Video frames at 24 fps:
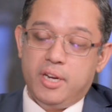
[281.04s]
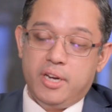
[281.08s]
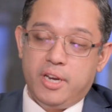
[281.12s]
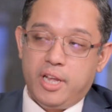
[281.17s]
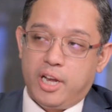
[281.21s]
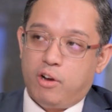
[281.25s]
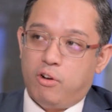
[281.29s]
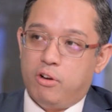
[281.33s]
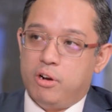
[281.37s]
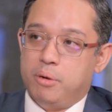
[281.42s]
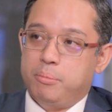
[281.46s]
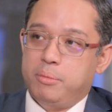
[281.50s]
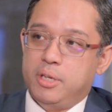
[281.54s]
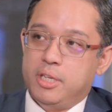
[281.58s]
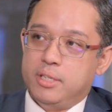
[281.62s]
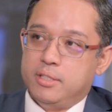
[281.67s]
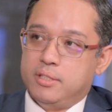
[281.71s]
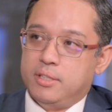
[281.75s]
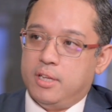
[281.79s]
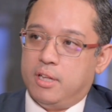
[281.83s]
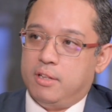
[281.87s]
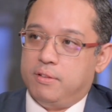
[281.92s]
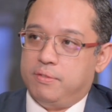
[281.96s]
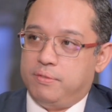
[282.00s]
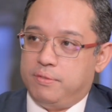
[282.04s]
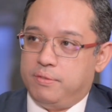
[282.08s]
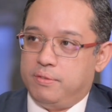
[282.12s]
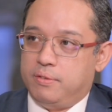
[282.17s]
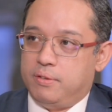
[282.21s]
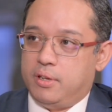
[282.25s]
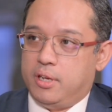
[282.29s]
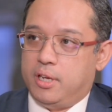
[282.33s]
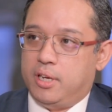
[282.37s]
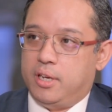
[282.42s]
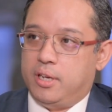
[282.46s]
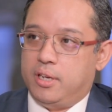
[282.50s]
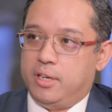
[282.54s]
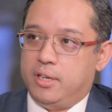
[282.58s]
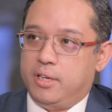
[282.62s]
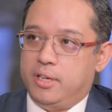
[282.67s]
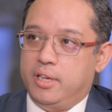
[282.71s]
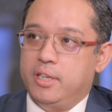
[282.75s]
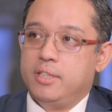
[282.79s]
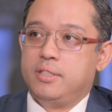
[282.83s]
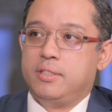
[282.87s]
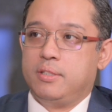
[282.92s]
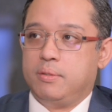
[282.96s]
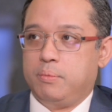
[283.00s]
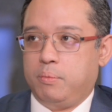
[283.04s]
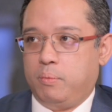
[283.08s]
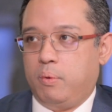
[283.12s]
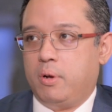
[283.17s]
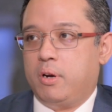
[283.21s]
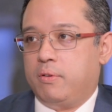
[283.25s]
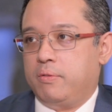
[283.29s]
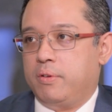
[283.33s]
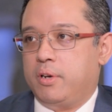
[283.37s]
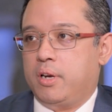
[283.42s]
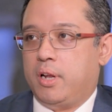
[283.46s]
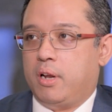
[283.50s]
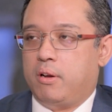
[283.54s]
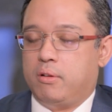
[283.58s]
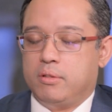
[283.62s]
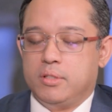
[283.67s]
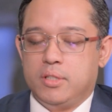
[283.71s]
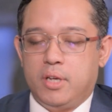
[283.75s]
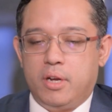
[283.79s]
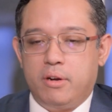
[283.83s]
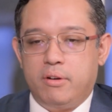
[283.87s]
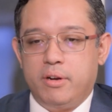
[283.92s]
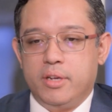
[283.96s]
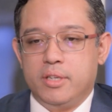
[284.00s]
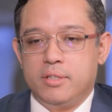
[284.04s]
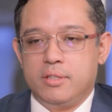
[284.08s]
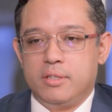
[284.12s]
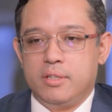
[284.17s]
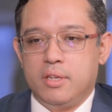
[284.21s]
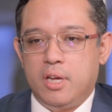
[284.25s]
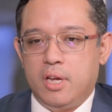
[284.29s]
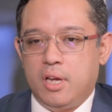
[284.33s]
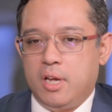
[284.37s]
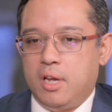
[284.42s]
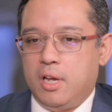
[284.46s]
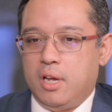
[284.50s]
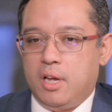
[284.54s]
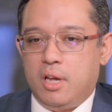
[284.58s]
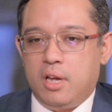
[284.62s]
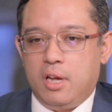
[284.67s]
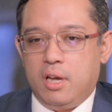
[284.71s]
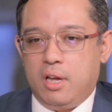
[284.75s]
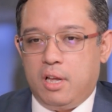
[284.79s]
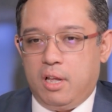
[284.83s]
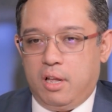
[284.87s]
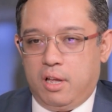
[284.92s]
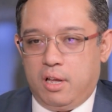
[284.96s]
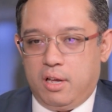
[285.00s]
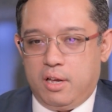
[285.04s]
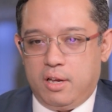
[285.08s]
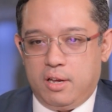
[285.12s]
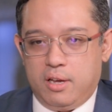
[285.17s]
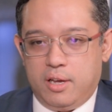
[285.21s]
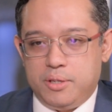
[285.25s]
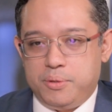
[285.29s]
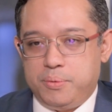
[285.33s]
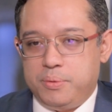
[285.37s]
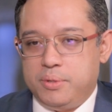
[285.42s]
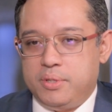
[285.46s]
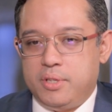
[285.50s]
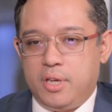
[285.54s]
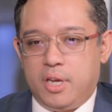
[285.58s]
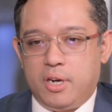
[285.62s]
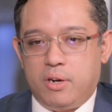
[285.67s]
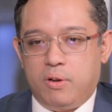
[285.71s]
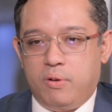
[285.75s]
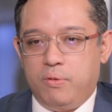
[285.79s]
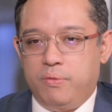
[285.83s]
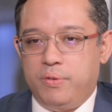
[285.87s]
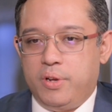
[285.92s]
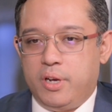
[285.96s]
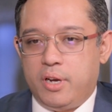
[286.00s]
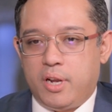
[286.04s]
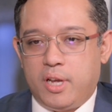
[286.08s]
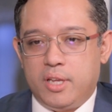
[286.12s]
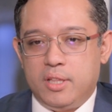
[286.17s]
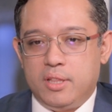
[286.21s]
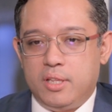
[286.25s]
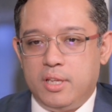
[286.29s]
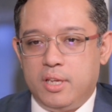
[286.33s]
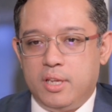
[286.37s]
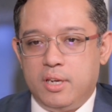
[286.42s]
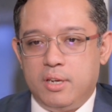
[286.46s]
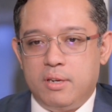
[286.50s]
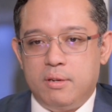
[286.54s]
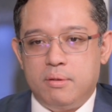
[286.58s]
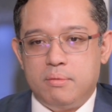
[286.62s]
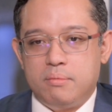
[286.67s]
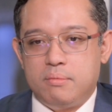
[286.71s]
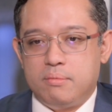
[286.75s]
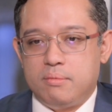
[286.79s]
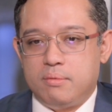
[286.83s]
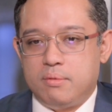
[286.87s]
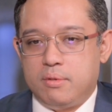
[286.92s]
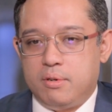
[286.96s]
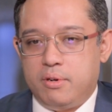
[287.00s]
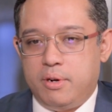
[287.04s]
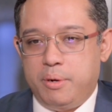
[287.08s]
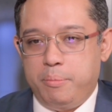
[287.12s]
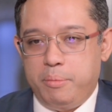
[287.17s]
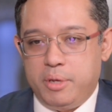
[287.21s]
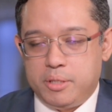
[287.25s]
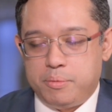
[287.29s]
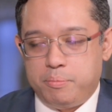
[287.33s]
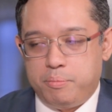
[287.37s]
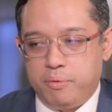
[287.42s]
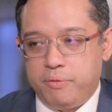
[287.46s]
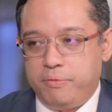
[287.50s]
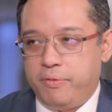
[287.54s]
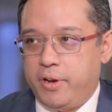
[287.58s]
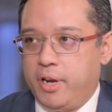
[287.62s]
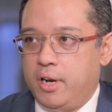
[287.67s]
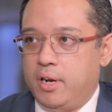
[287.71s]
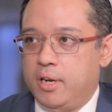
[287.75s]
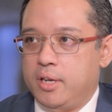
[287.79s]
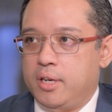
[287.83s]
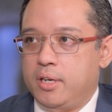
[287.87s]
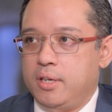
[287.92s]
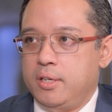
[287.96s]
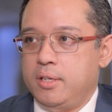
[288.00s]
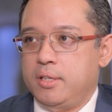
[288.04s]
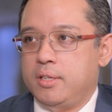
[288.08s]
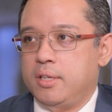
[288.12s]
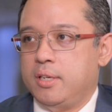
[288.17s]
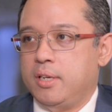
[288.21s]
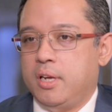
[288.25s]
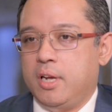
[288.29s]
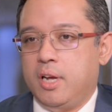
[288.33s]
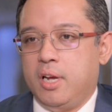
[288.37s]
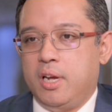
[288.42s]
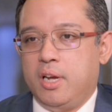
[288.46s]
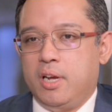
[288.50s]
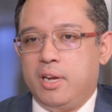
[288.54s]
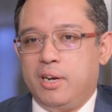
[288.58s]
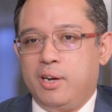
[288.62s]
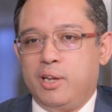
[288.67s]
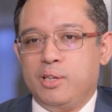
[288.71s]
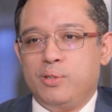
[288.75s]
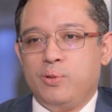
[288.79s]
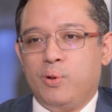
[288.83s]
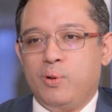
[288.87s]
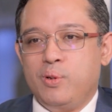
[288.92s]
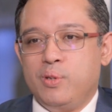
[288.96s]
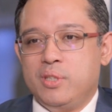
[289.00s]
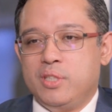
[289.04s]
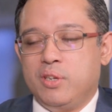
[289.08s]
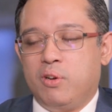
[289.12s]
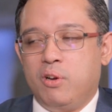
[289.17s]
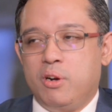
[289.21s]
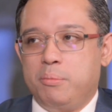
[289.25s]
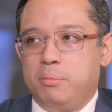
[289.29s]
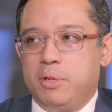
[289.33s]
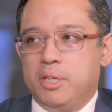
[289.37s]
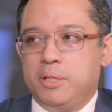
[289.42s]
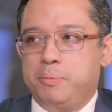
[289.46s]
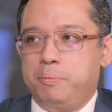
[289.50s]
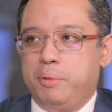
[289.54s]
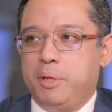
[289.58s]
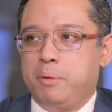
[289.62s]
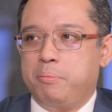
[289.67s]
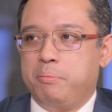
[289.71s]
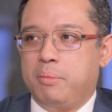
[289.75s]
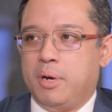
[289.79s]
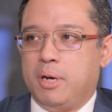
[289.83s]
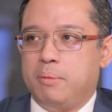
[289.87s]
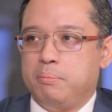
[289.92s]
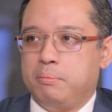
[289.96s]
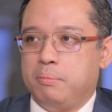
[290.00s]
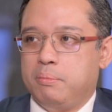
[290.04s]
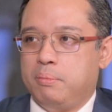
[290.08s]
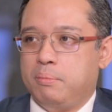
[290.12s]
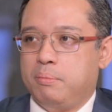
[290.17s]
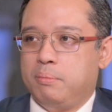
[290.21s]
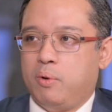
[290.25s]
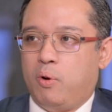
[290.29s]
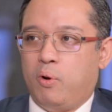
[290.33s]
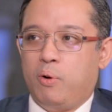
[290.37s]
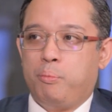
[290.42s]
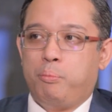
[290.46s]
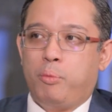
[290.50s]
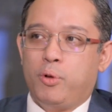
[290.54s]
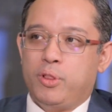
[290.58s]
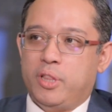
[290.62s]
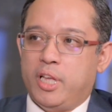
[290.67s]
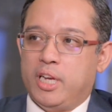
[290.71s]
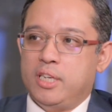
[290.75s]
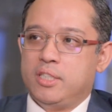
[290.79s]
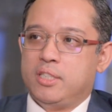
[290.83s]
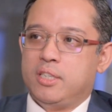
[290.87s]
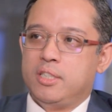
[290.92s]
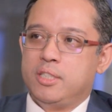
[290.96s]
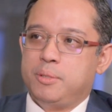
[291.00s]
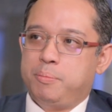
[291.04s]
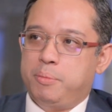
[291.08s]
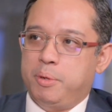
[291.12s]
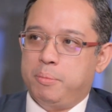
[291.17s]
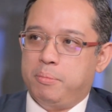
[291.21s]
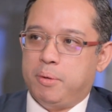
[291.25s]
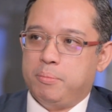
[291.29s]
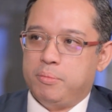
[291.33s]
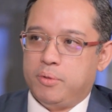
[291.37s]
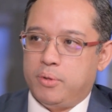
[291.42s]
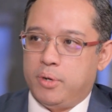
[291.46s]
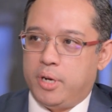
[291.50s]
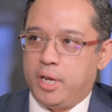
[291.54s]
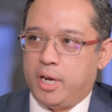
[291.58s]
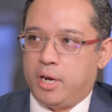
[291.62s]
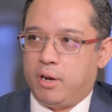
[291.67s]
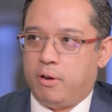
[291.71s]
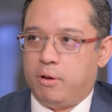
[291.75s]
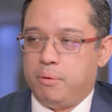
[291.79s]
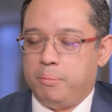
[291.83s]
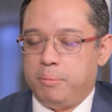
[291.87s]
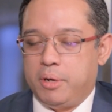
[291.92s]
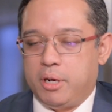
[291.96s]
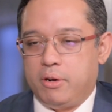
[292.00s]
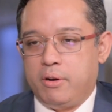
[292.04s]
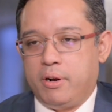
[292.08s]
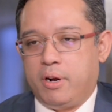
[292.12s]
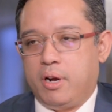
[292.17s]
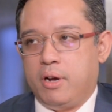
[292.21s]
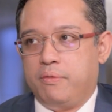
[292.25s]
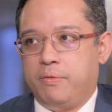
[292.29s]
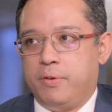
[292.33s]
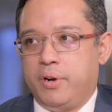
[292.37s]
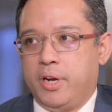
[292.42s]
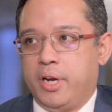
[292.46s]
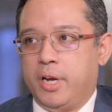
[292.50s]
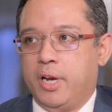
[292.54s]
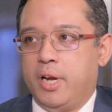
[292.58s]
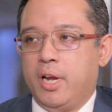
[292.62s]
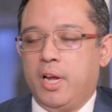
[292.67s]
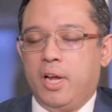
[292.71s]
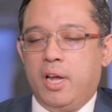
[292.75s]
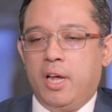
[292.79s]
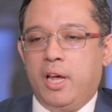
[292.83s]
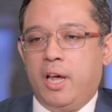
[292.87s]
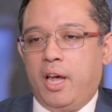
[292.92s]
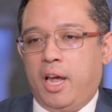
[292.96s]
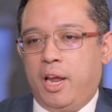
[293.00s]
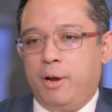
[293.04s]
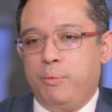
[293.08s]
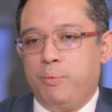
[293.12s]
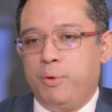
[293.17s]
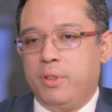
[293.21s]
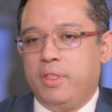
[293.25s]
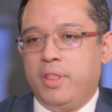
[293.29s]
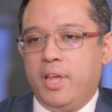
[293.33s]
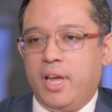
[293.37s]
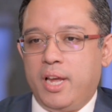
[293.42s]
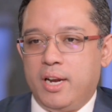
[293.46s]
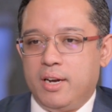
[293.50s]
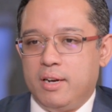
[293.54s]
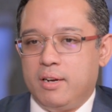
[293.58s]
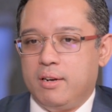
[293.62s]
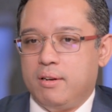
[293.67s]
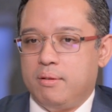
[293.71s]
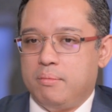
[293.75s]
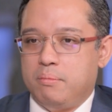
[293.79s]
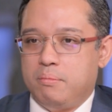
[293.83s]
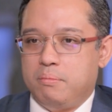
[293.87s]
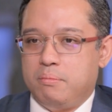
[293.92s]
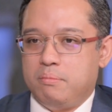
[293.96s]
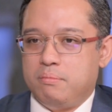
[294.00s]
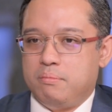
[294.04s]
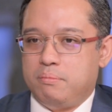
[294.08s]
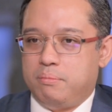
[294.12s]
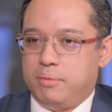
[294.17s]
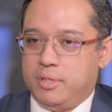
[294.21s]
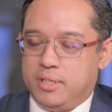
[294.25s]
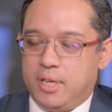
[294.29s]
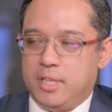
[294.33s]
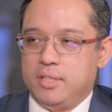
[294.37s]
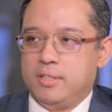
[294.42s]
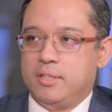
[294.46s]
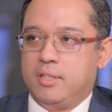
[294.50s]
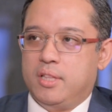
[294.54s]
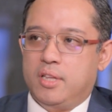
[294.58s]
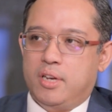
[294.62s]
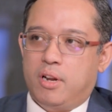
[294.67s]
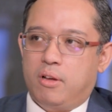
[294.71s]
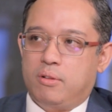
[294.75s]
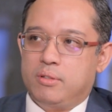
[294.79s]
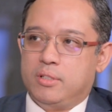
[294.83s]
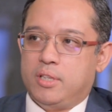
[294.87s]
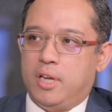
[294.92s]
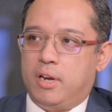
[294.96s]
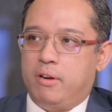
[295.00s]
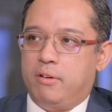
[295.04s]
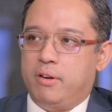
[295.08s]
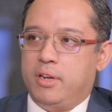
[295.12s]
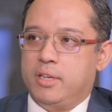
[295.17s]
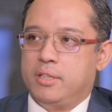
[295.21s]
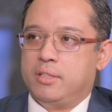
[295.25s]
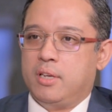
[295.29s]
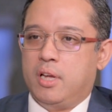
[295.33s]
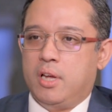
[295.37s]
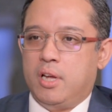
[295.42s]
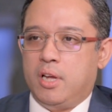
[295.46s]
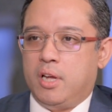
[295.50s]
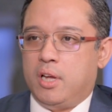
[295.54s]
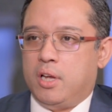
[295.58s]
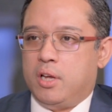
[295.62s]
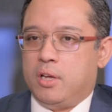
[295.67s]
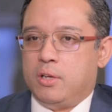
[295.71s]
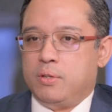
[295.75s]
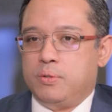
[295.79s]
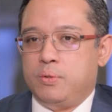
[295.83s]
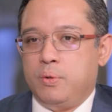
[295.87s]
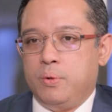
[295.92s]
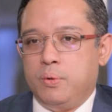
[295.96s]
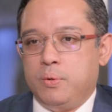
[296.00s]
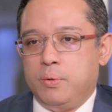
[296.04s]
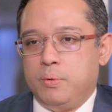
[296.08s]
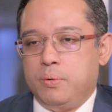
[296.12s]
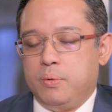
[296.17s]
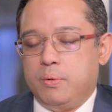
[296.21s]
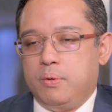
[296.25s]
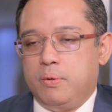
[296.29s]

the economy itself is one of the downside risks. As we said, COVID-19 remains prevalent. There's always going to be a speed bump or potential speed bump to the economic recovery. And with that presents the downside risk. So